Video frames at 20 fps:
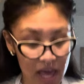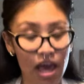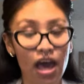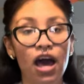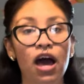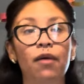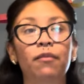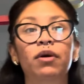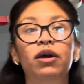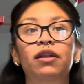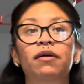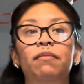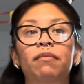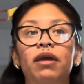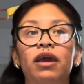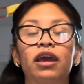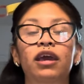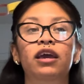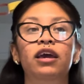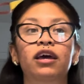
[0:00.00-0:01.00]
I'm gonna
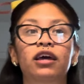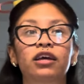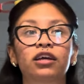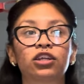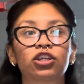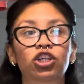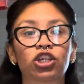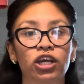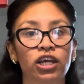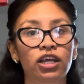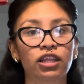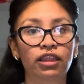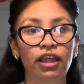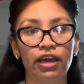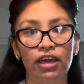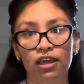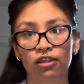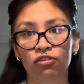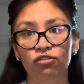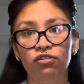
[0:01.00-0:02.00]
make chicken
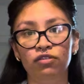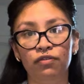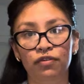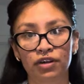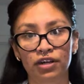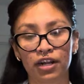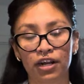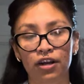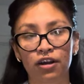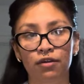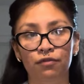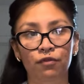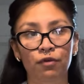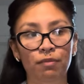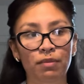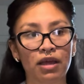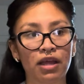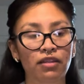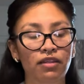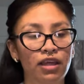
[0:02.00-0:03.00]
taquitos for dinner for
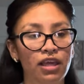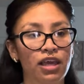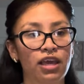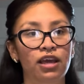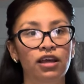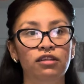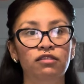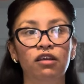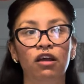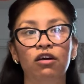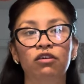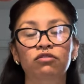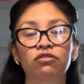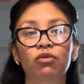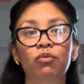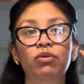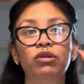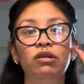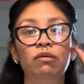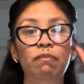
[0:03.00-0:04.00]
me and the kids. I also
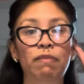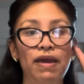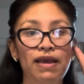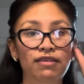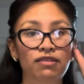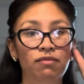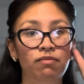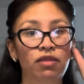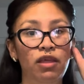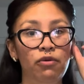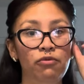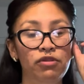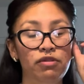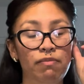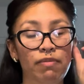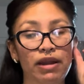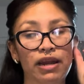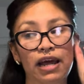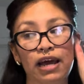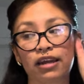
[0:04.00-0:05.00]
wanna bake something with
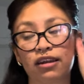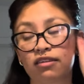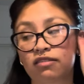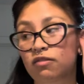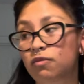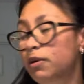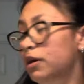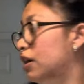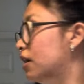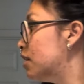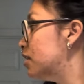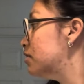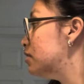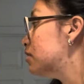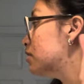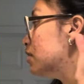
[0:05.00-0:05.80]
bananas, because